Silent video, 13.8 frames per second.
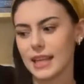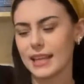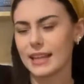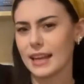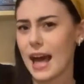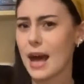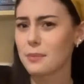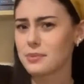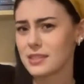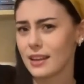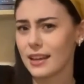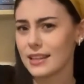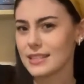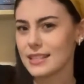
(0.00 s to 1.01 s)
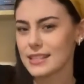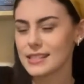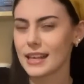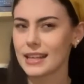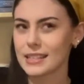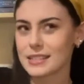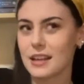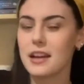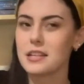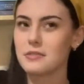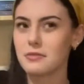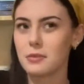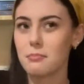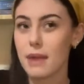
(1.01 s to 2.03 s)
like lab scientist that is
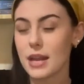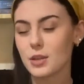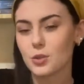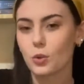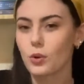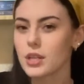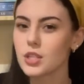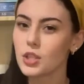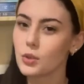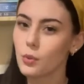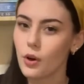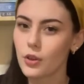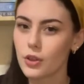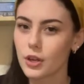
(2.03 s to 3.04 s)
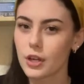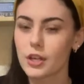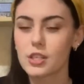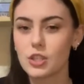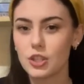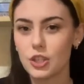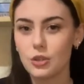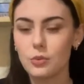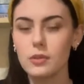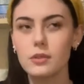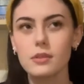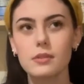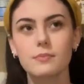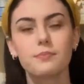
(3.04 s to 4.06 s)
kind of a mentor to other
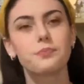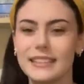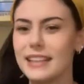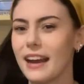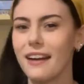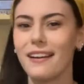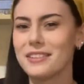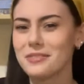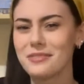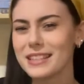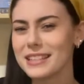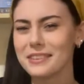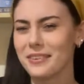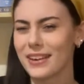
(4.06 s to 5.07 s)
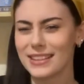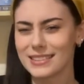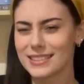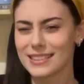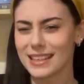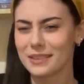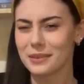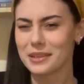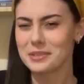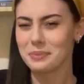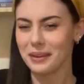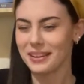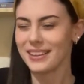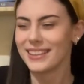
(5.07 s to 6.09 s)
students. Yeah, I don't really know what else to say about it,
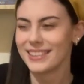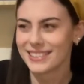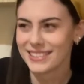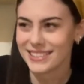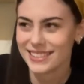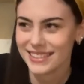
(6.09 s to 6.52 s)
to be honest.